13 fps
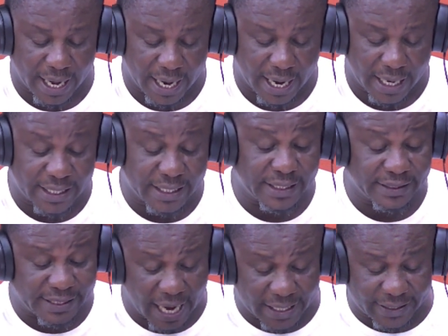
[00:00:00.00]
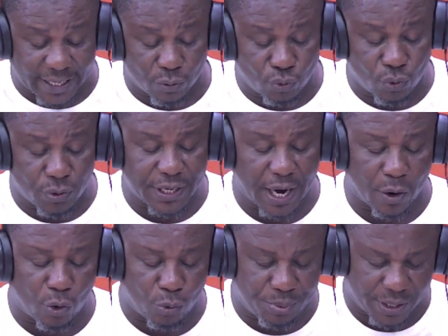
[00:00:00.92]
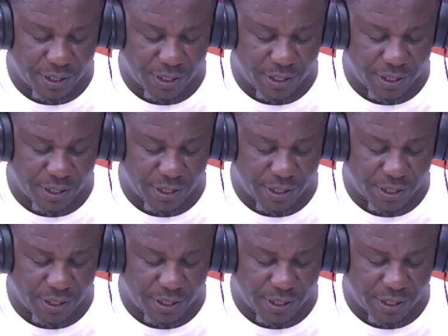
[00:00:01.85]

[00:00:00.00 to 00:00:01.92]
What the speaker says: any designs ahodo nyina obi